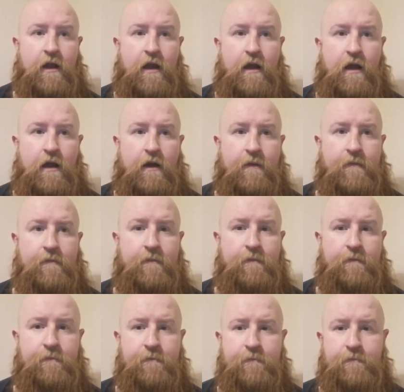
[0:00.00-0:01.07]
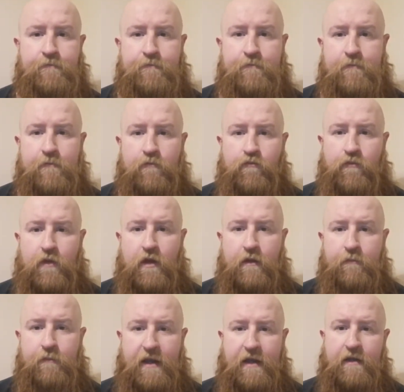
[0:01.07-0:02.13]
Um,
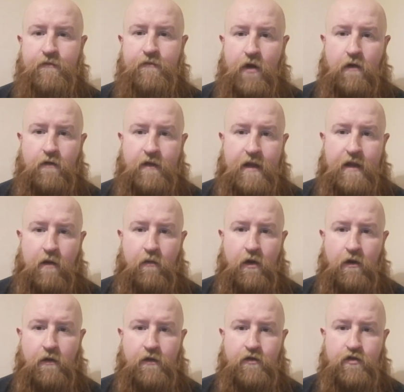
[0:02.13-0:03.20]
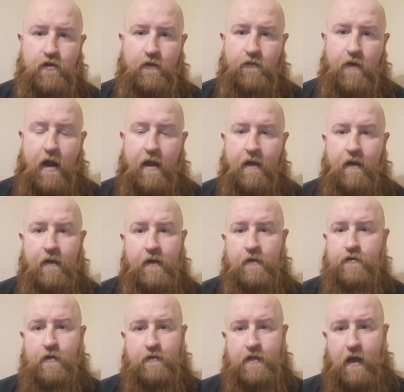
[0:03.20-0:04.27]
being involved in that world and stuff, right?
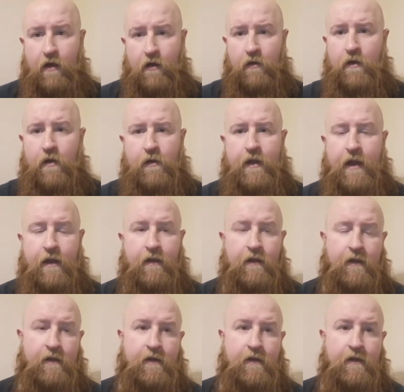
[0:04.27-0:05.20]
So I was like, oh, okay.